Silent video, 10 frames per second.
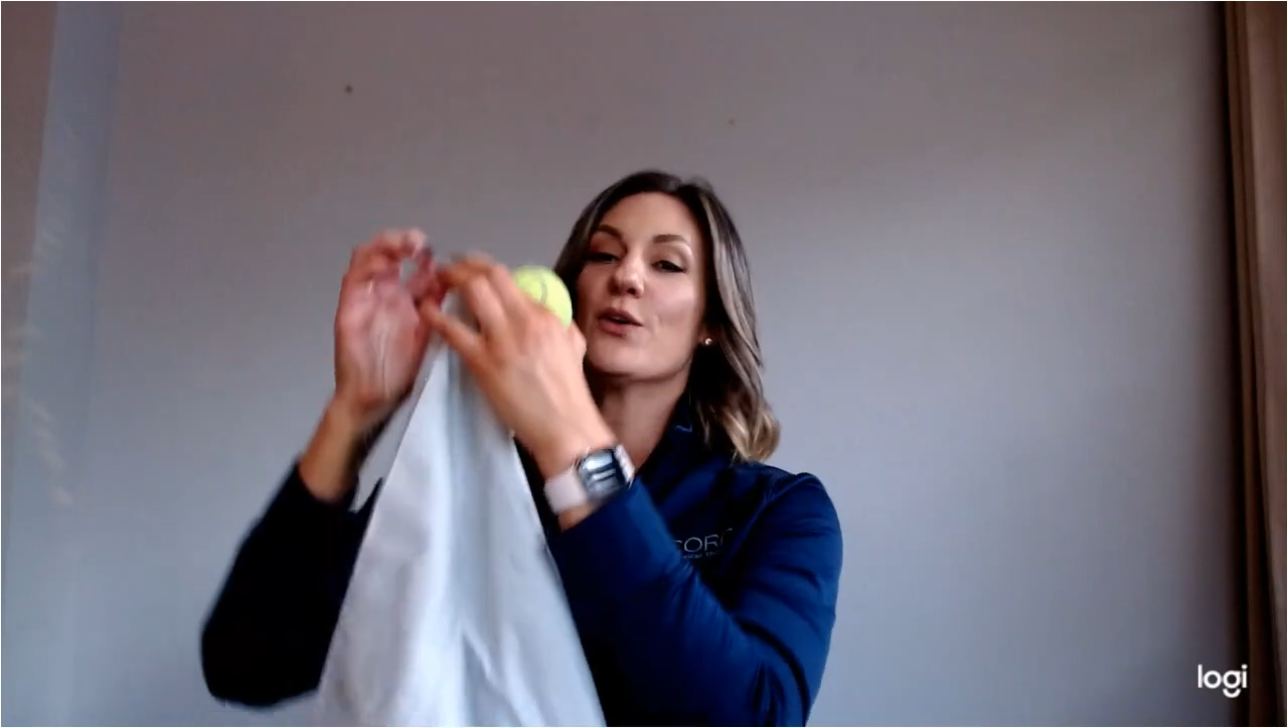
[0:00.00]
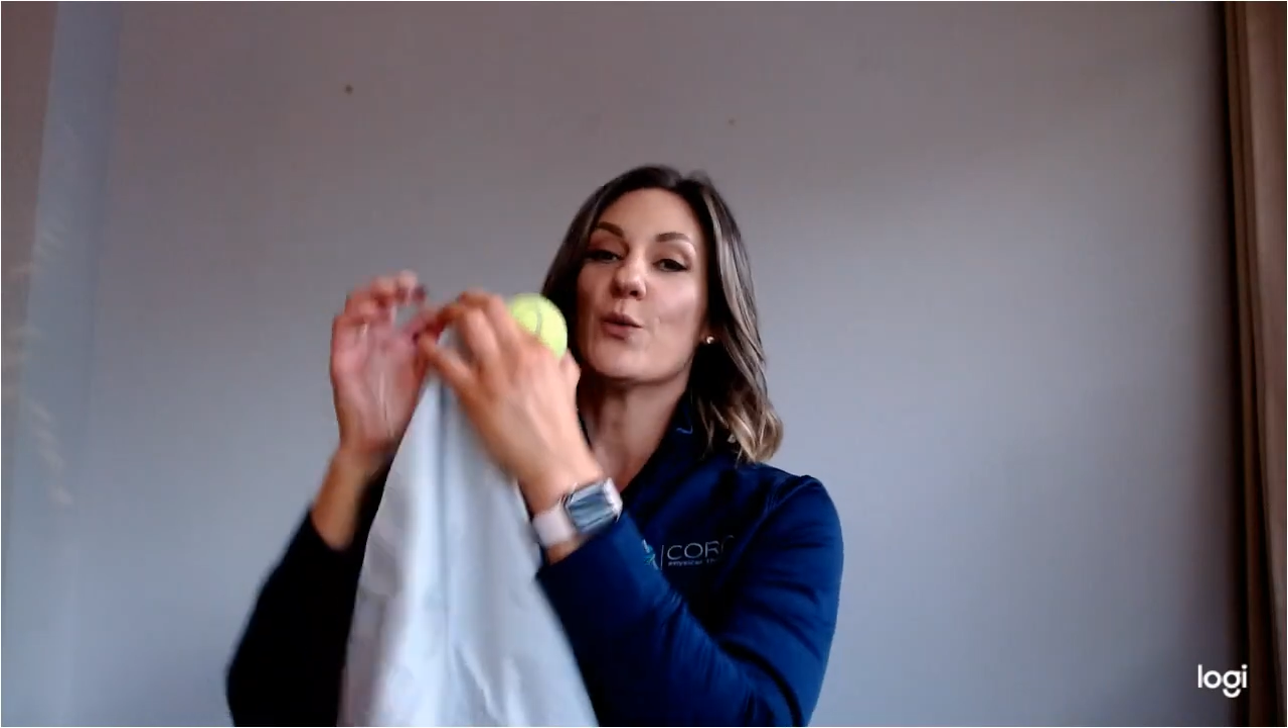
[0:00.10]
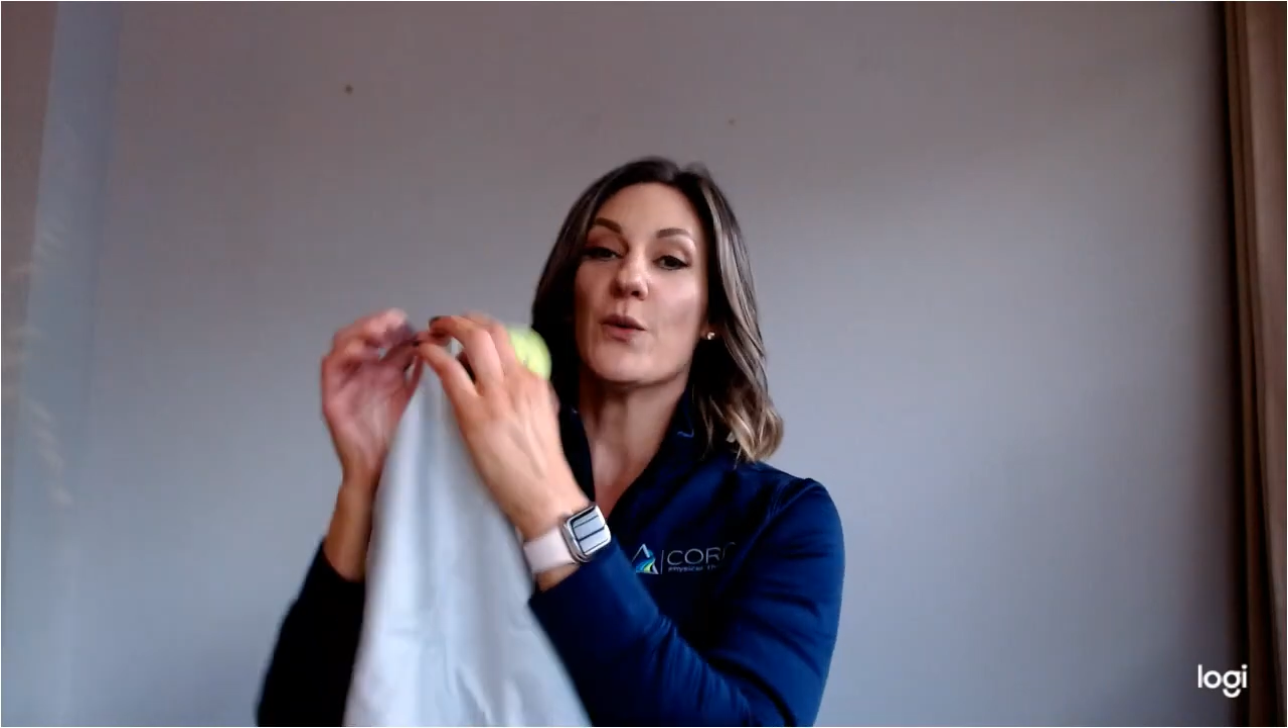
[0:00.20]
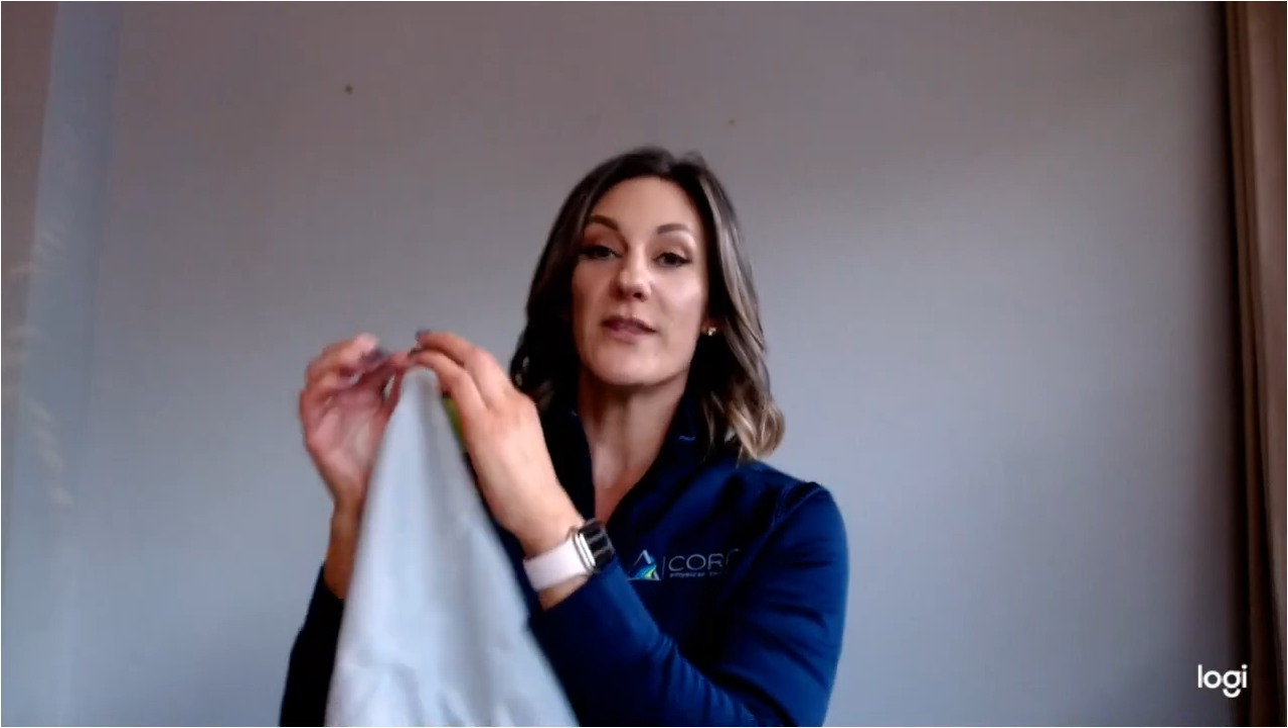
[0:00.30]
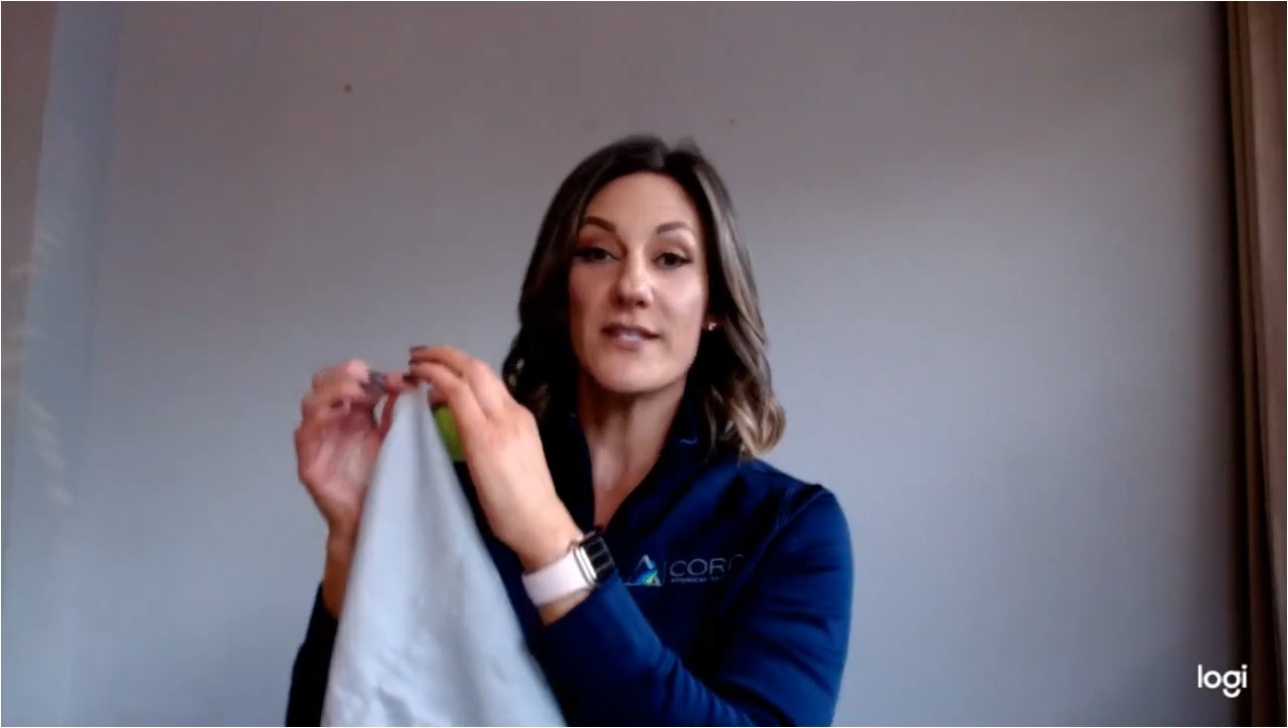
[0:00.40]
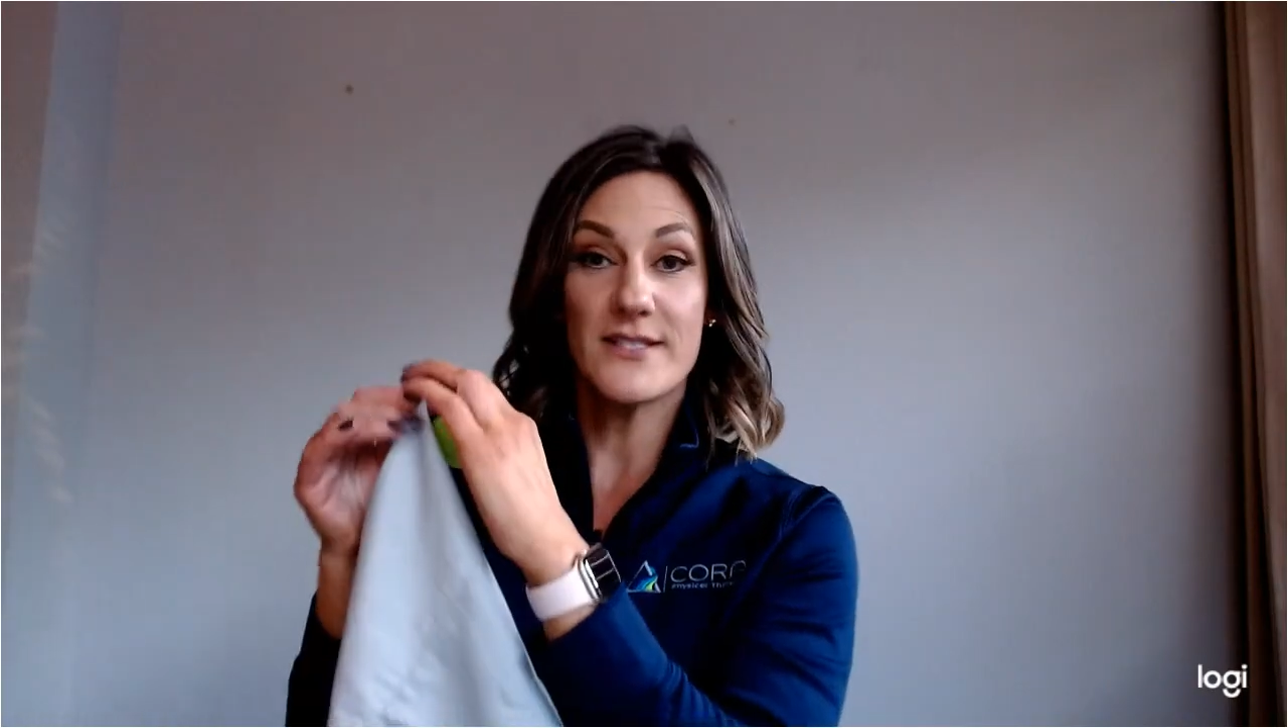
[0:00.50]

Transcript: What this